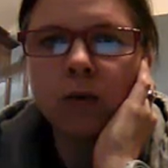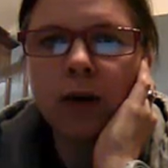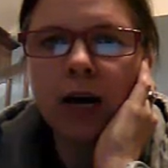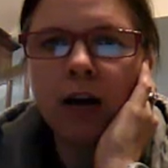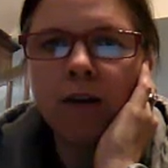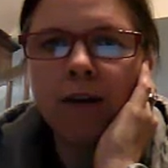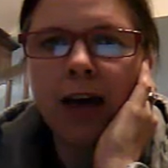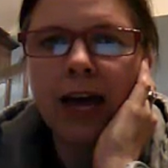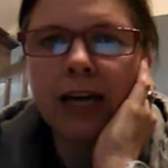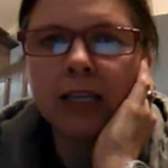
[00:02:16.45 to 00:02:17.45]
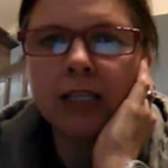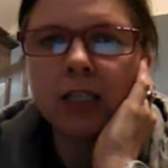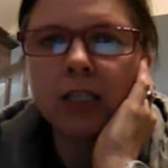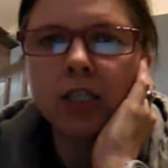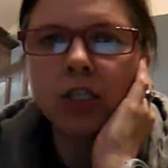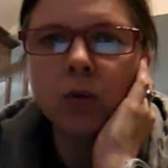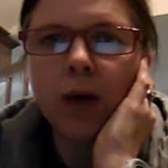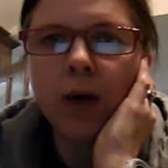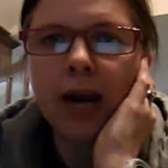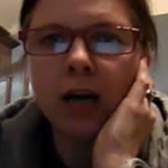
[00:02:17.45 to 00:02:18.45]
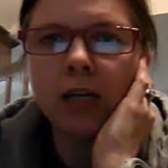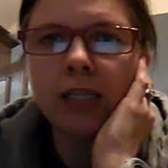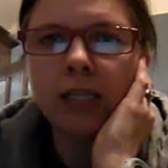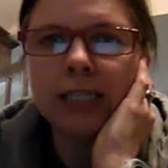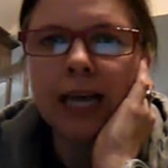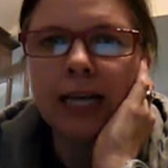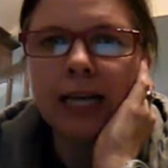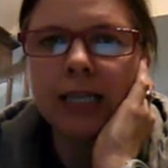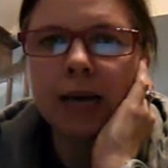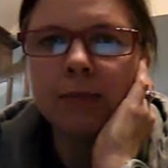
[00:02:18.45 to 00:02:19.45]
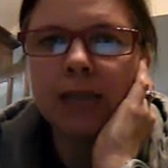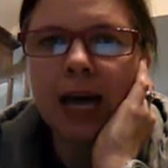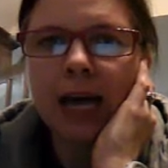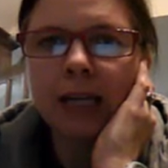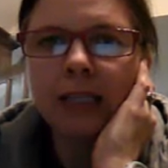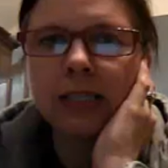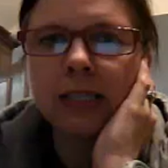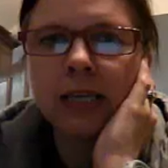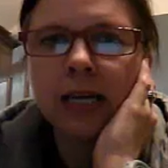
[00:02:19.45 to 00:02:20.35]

12x squared because it's x times x.